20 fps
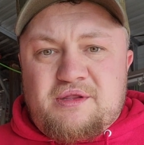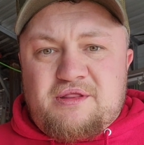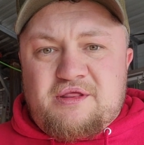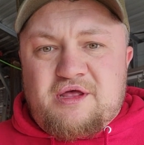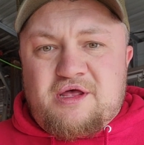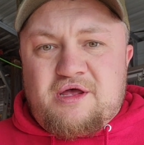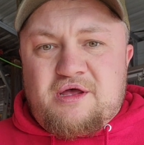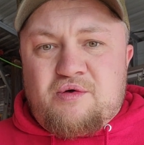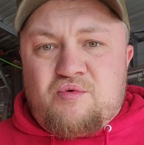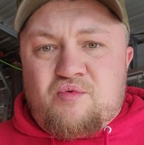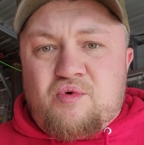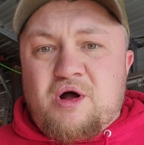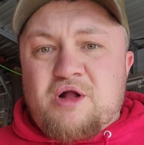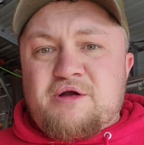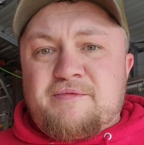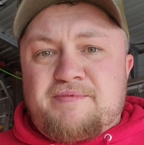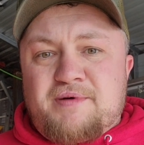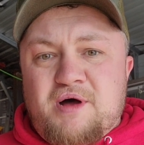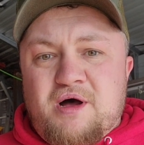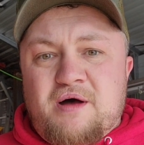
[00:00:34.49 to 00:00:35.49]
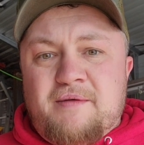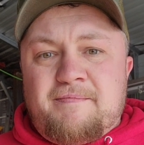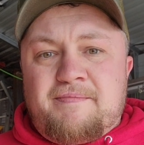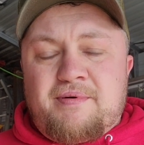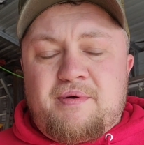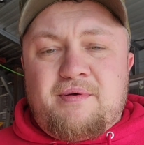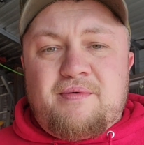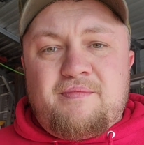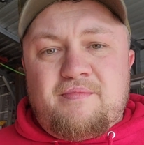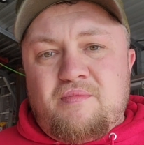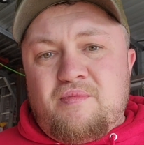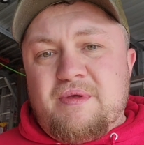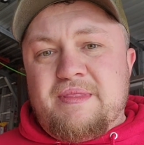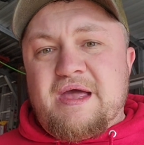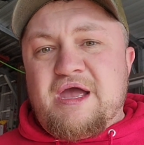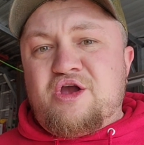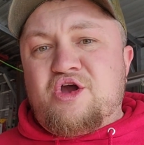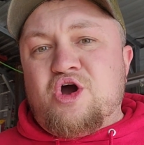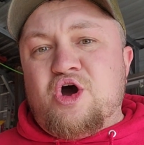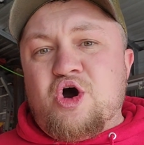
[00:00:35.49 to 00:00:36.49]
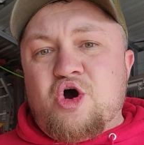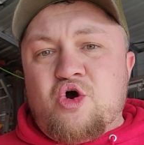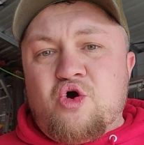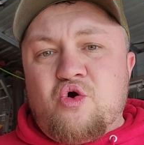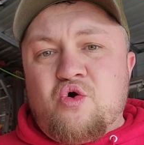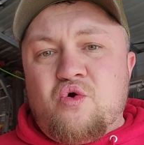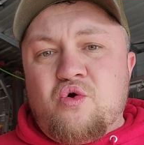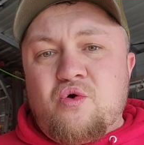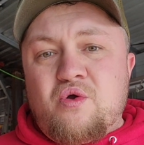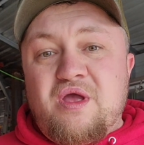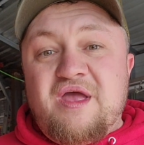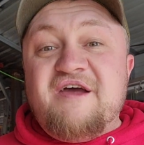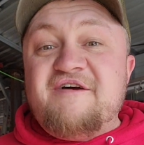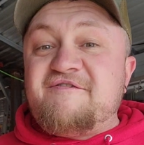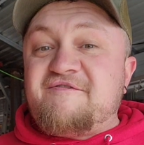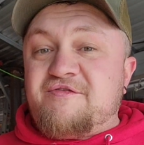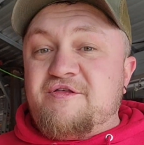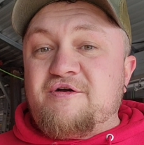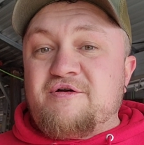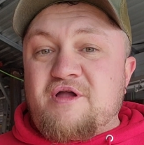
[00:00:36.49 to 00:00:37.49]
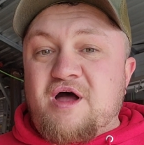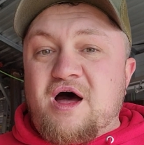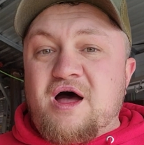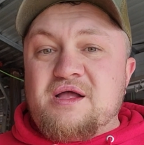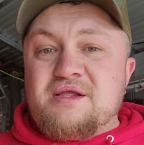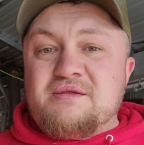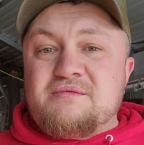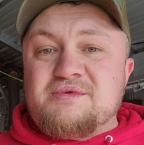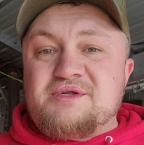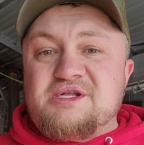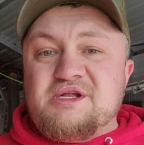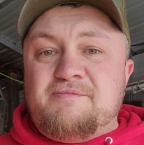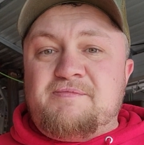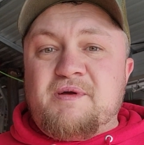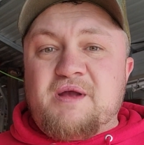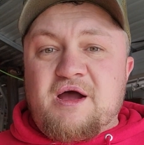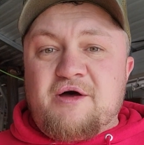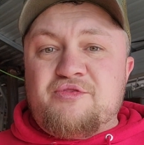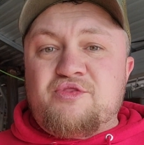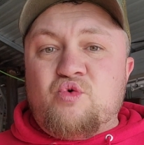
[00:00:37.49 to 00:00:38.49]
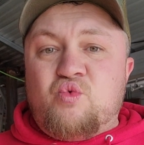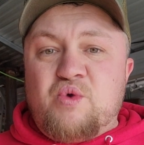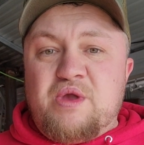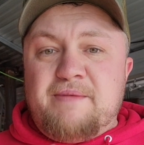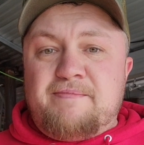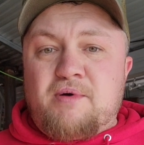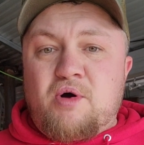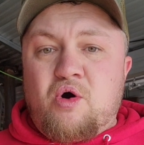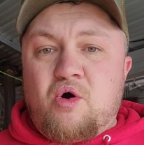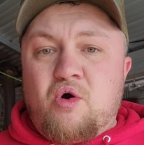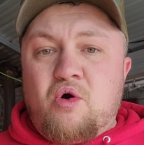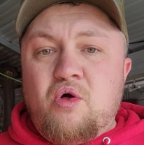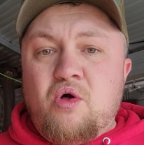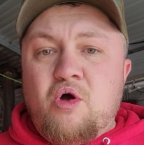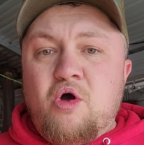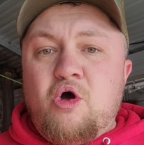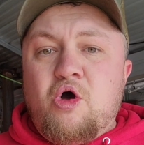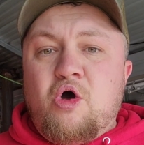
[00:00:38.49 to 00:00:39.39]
The water pump, when they go, if they're not seeping out the weep hole,